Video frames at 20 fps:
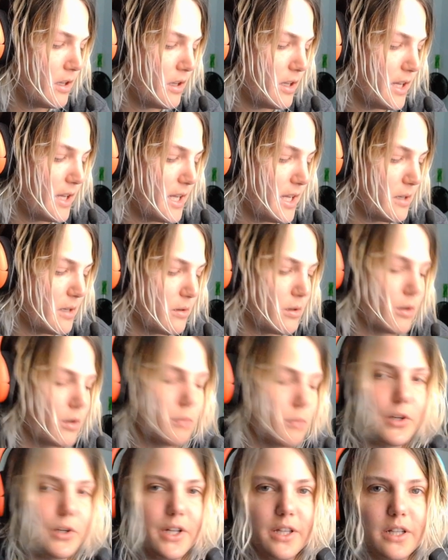in, or
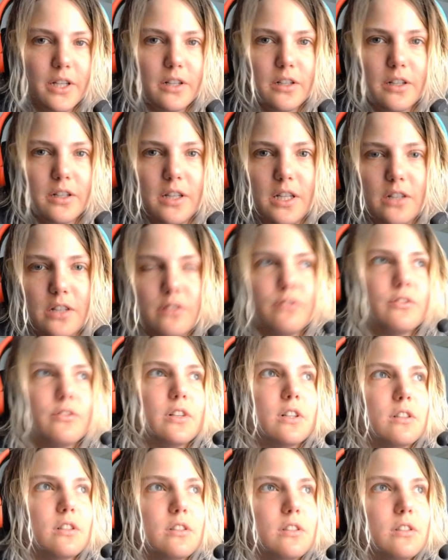putting their needs
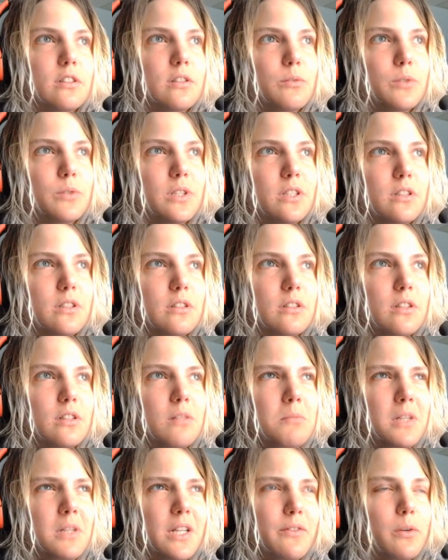first, which, I
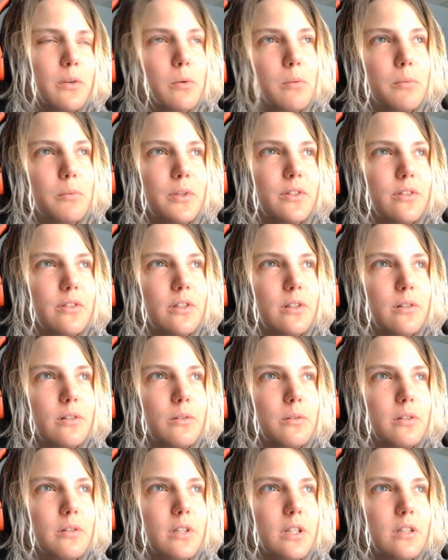mean, everyone puts their
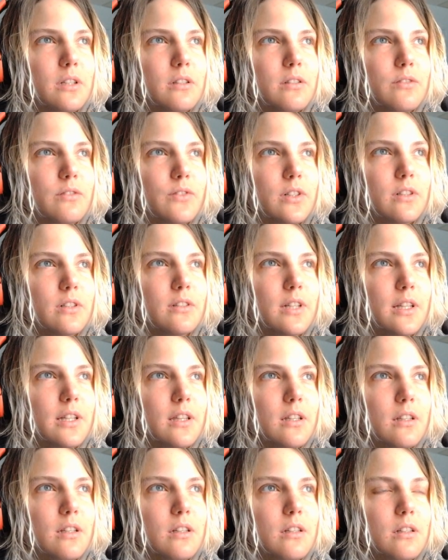own needs first, I
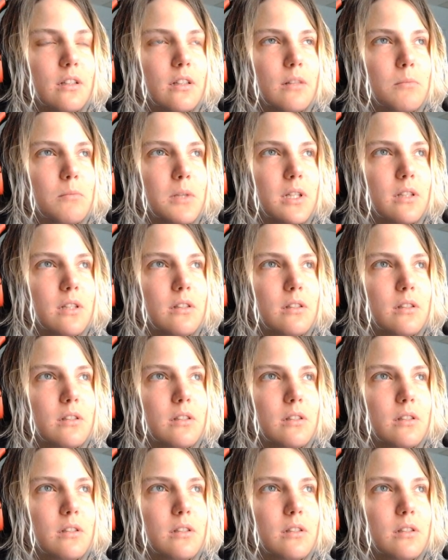think. I mean,